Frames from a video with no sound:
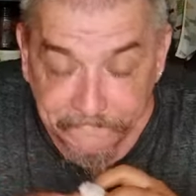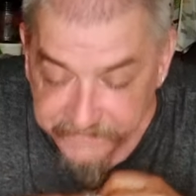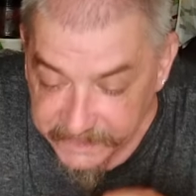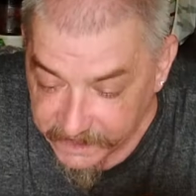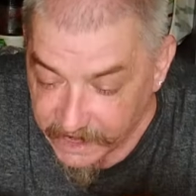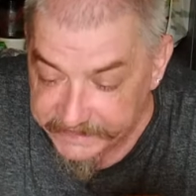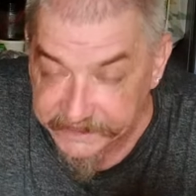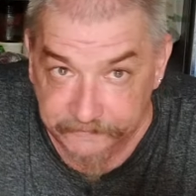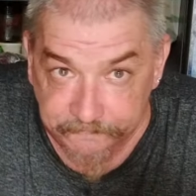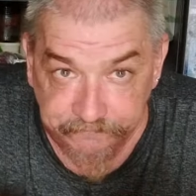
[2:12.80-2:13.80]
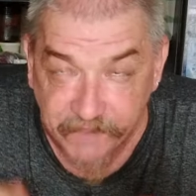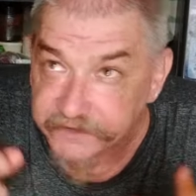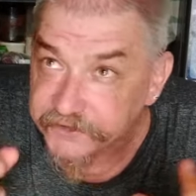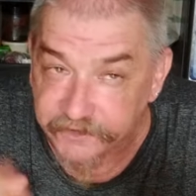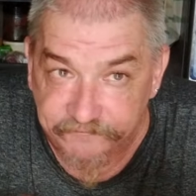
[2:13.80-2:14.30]
Getting hot in here. Now
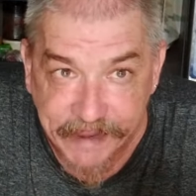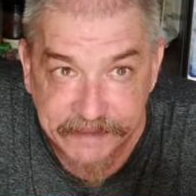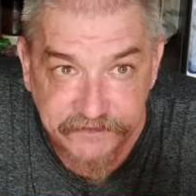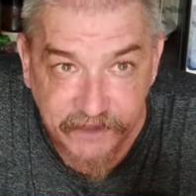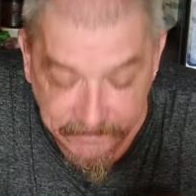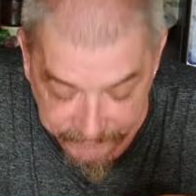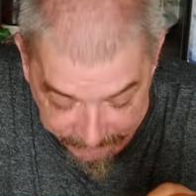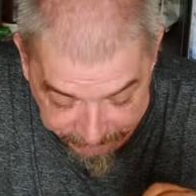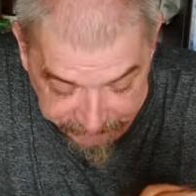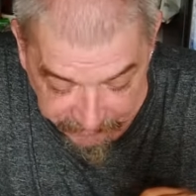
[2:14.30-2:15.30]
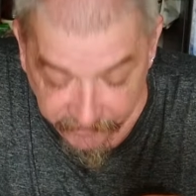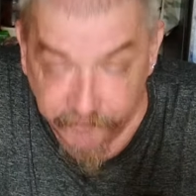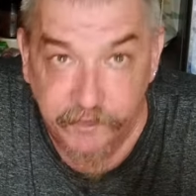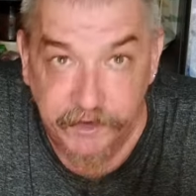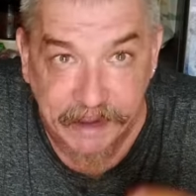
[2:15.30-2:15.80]
I'd turn the fans off so
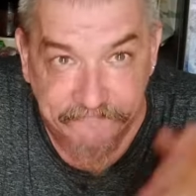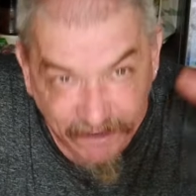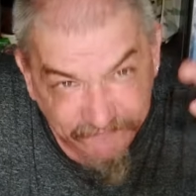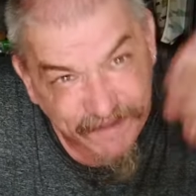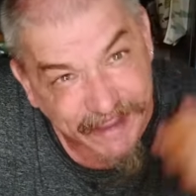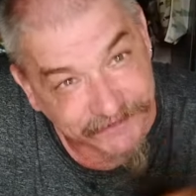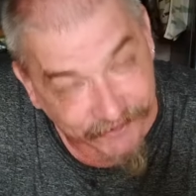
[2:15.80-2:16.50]
we wouldn't have that fan